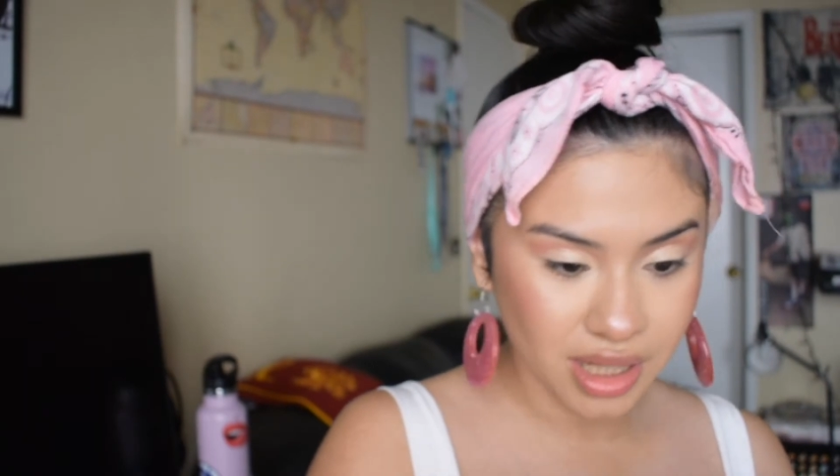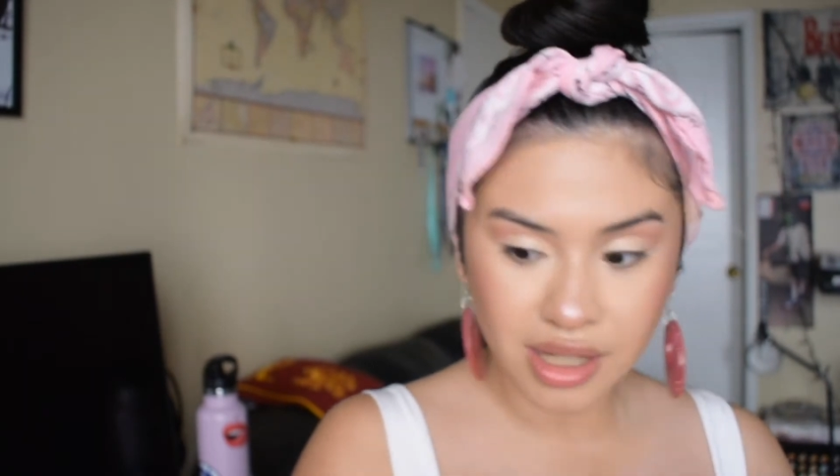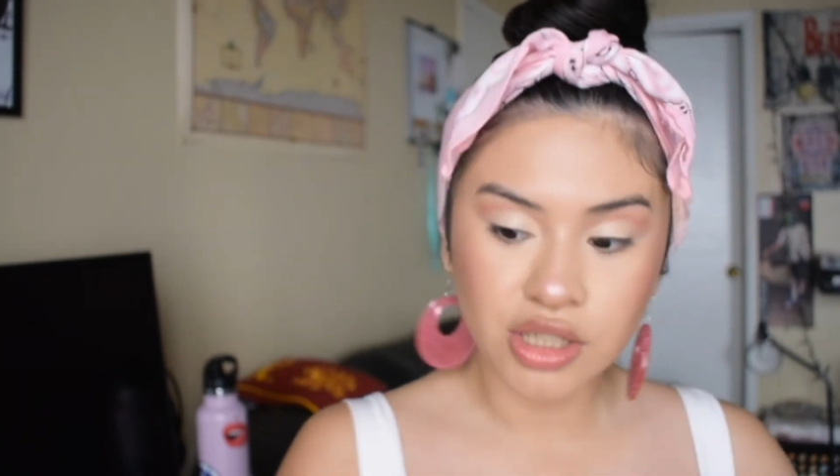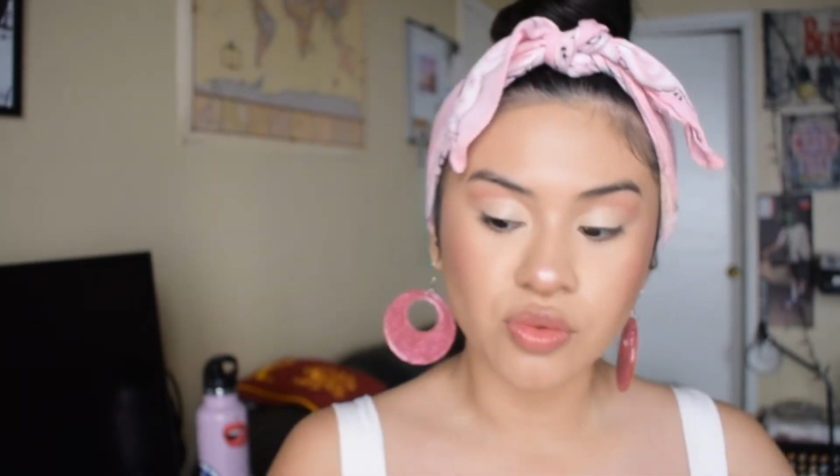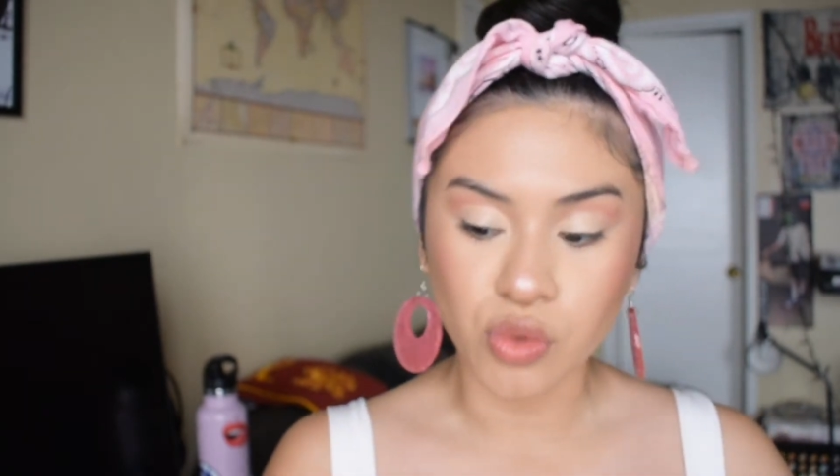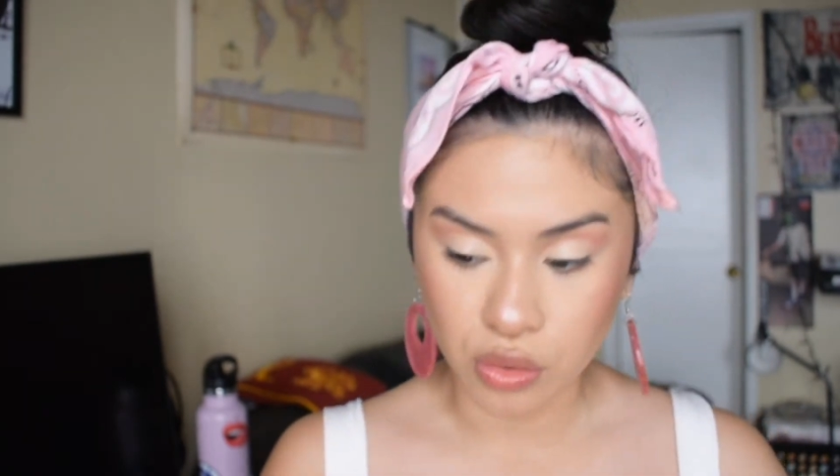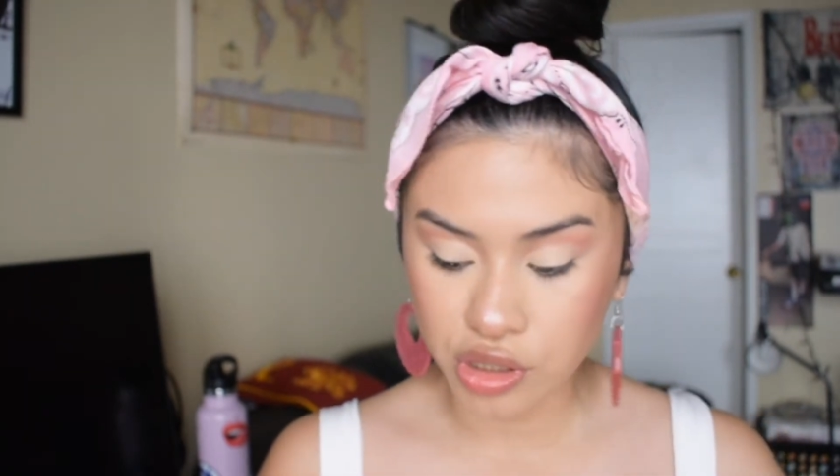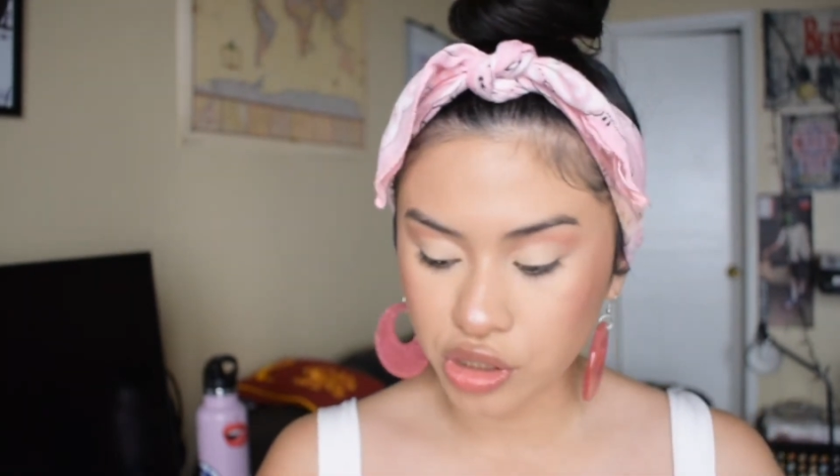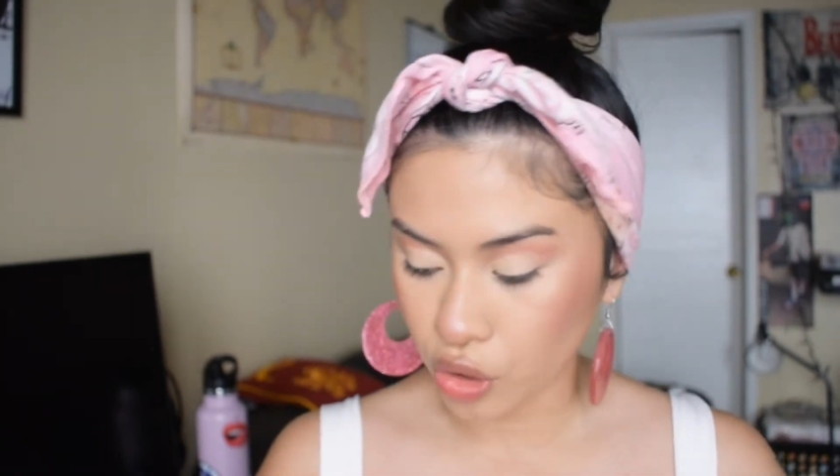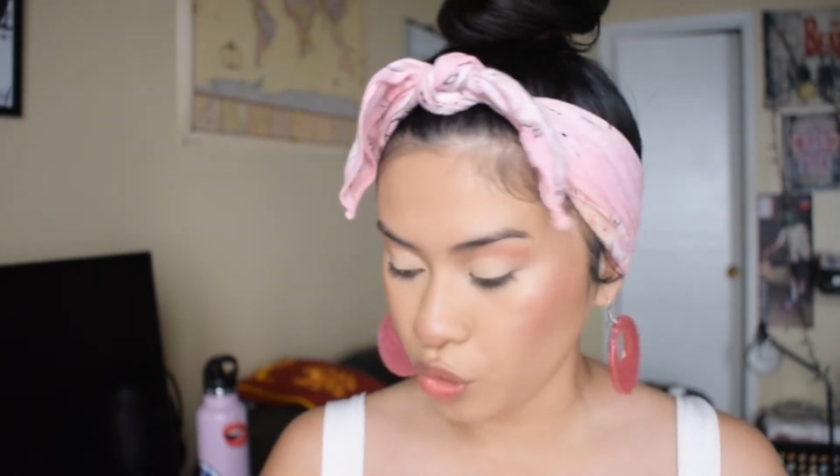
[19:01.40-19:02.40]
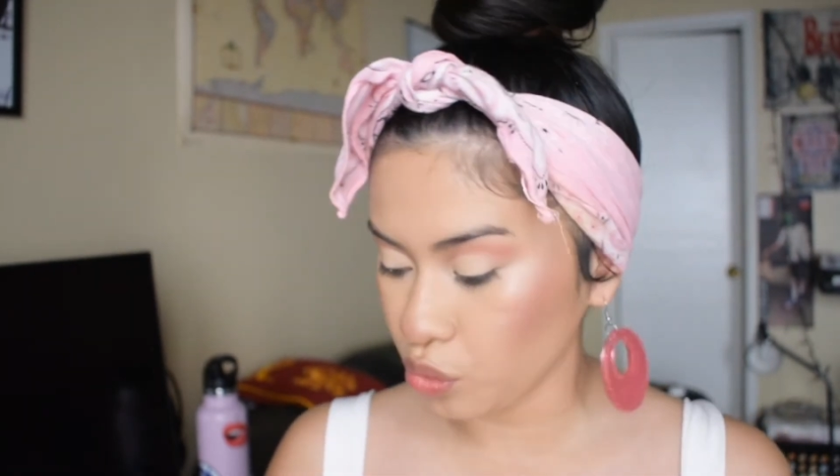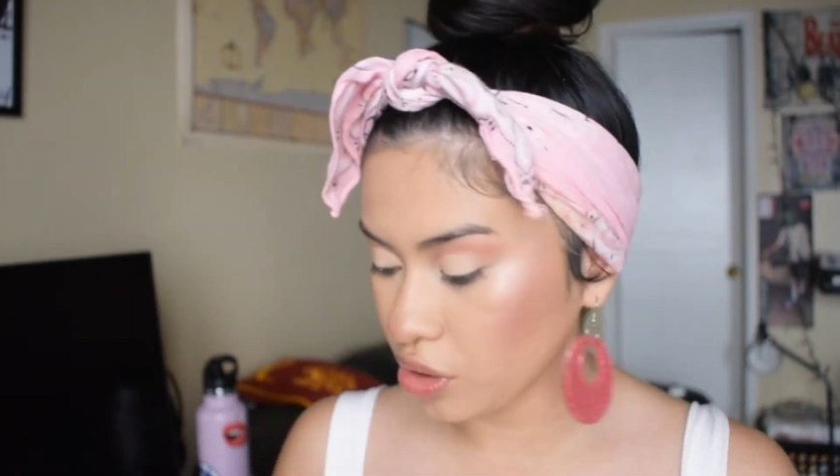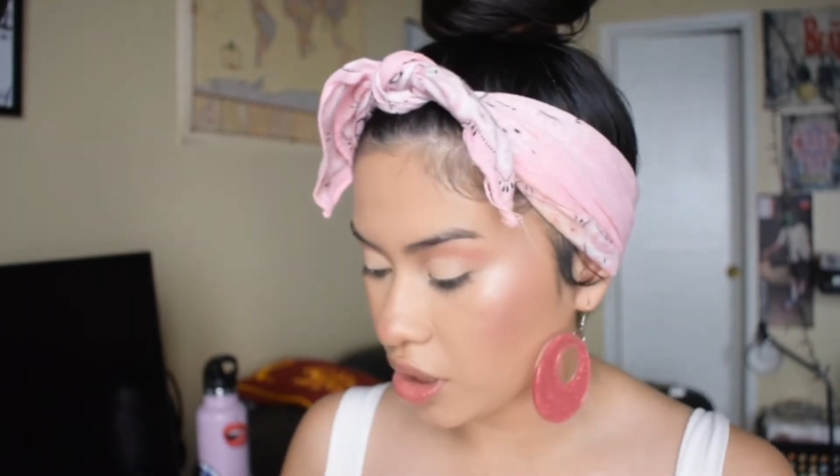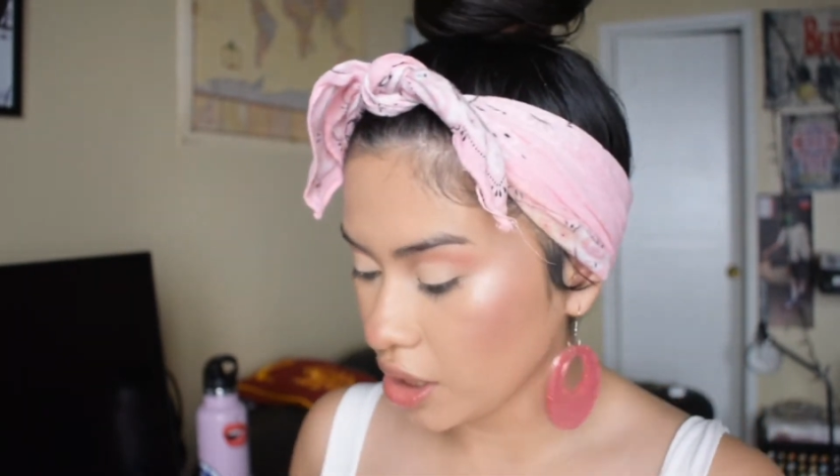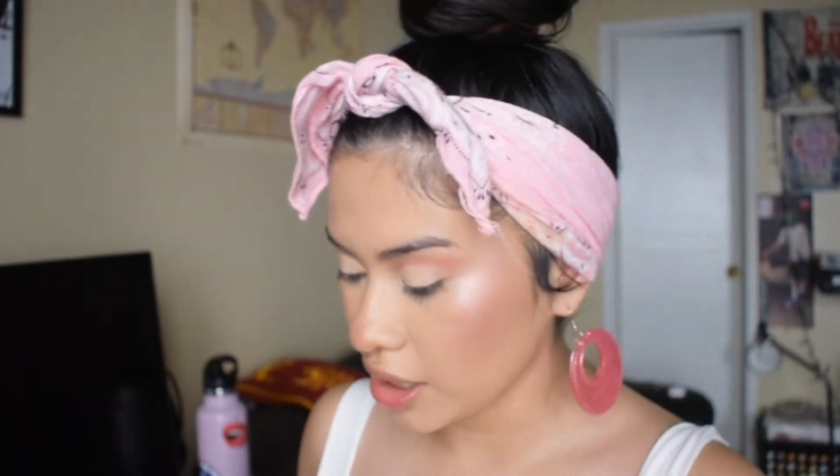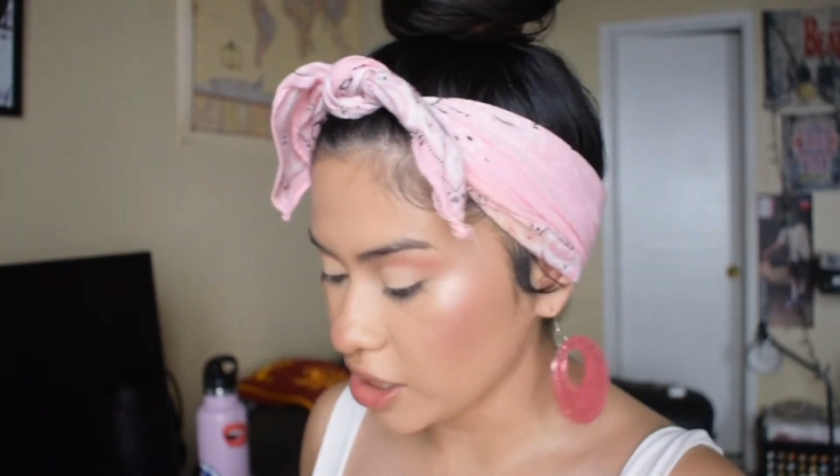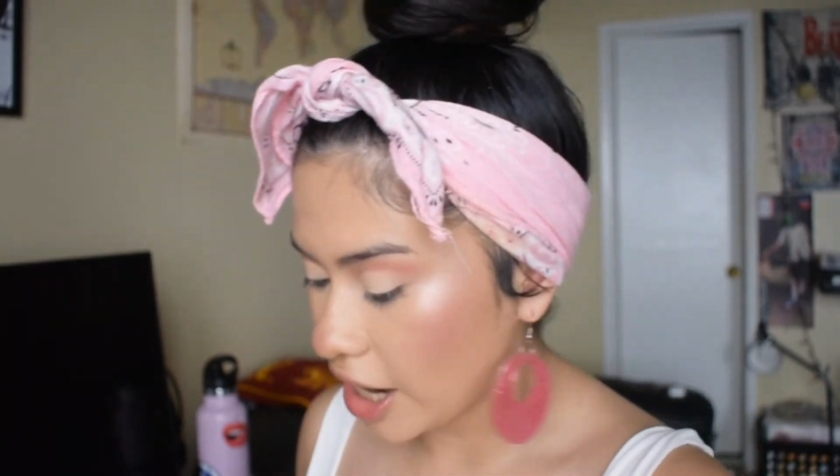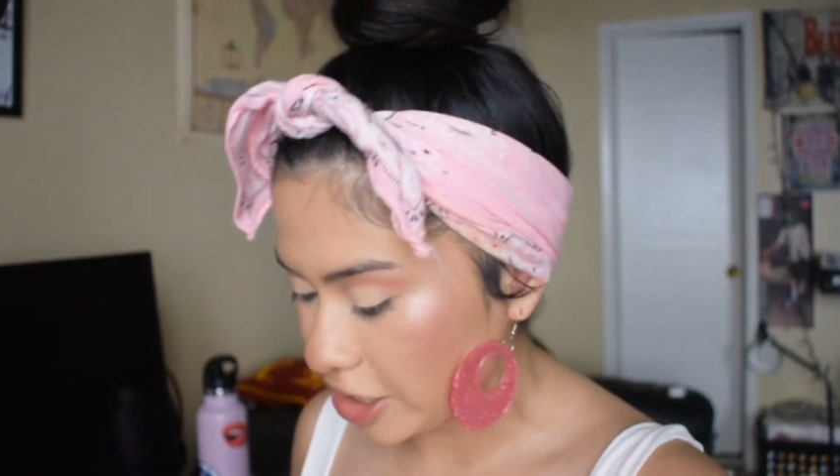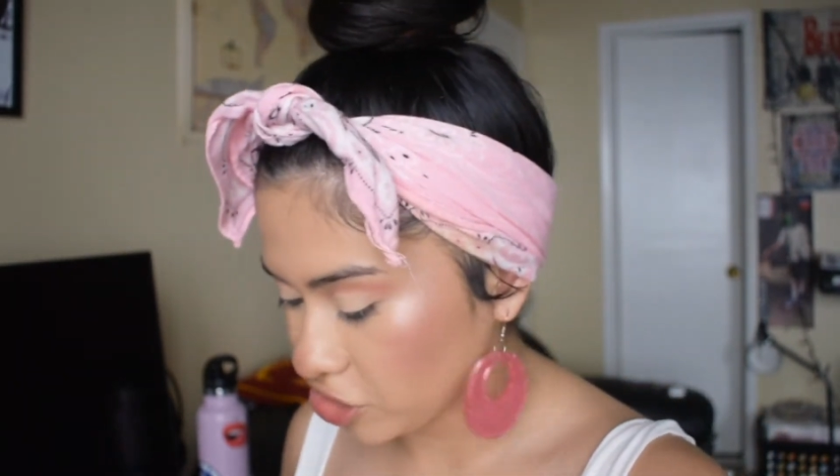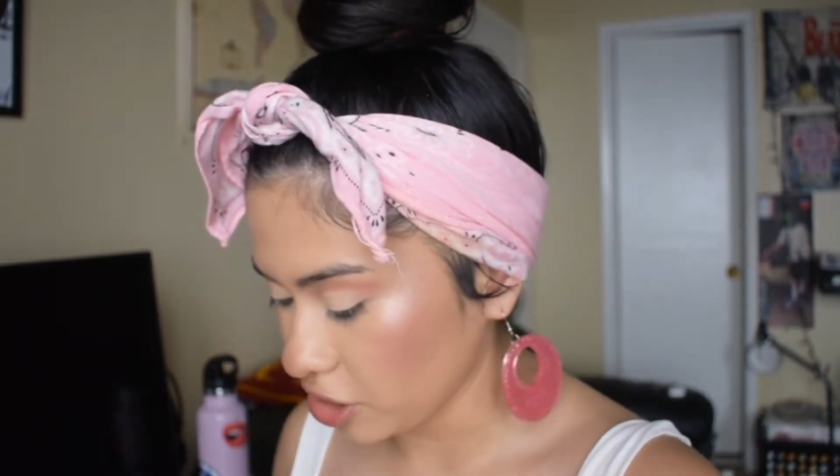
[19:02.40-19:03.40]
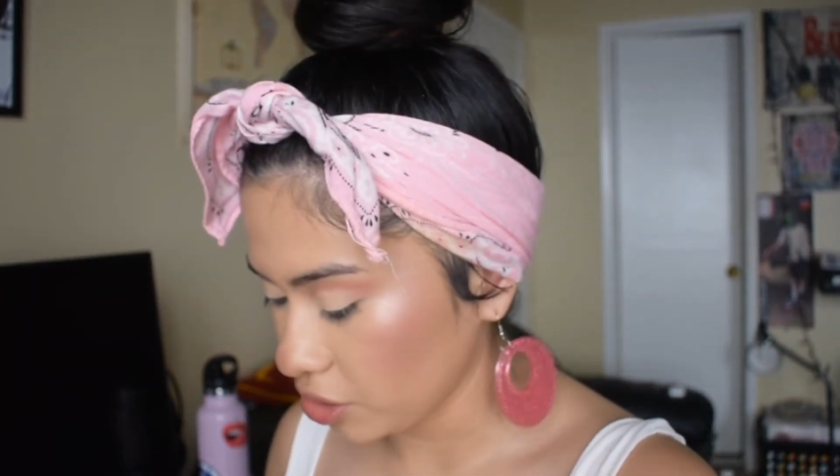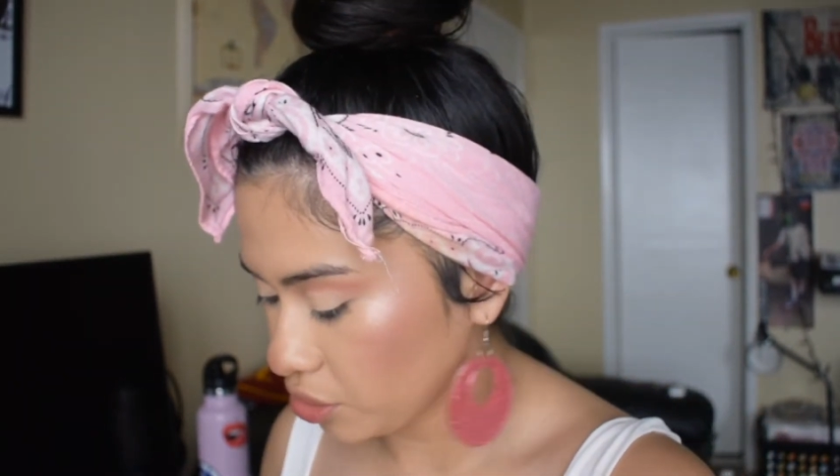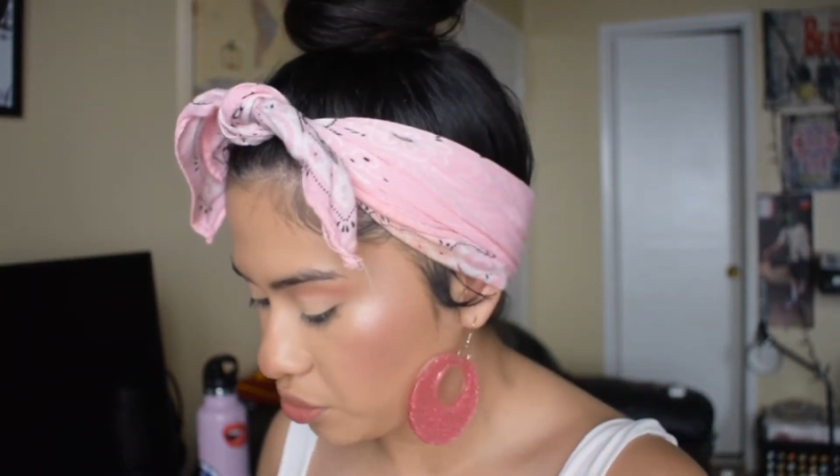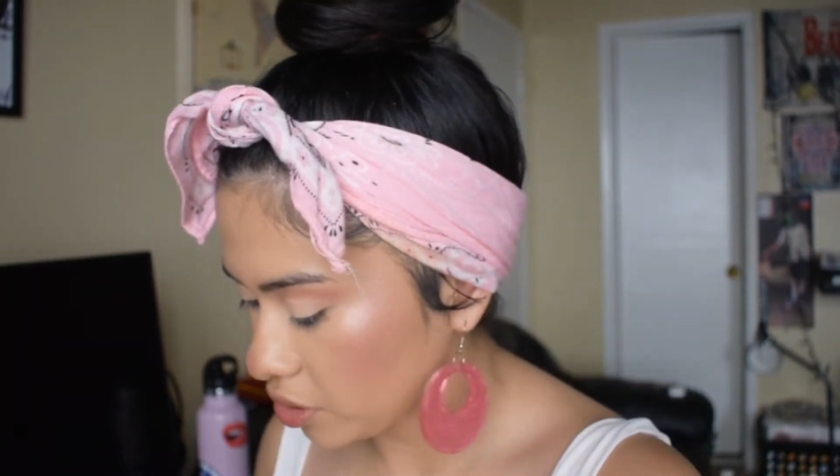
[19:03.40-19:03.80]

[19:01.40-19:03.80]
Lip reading: a nice rosy tone eyeshadow.